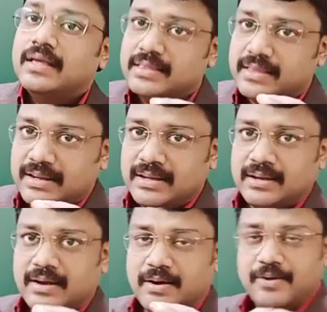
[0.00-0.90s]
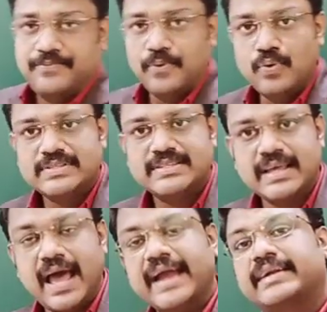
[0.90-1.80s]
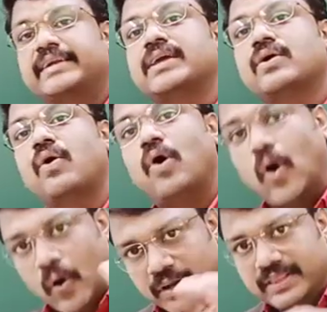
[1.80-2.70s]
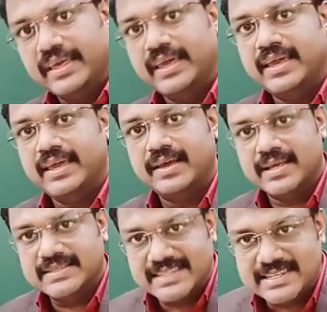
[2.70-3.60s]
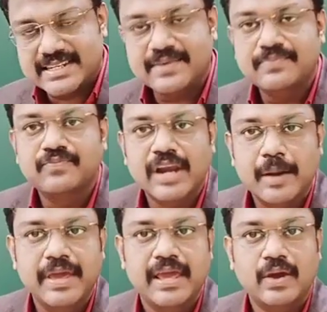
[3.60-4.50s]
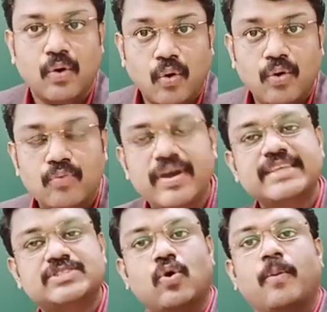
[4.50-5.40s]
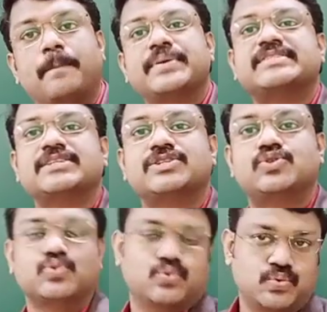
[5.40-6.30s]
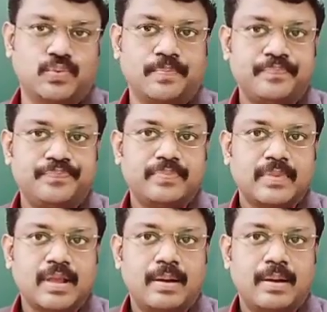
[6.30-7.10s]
the force acting on the system will be always opposite to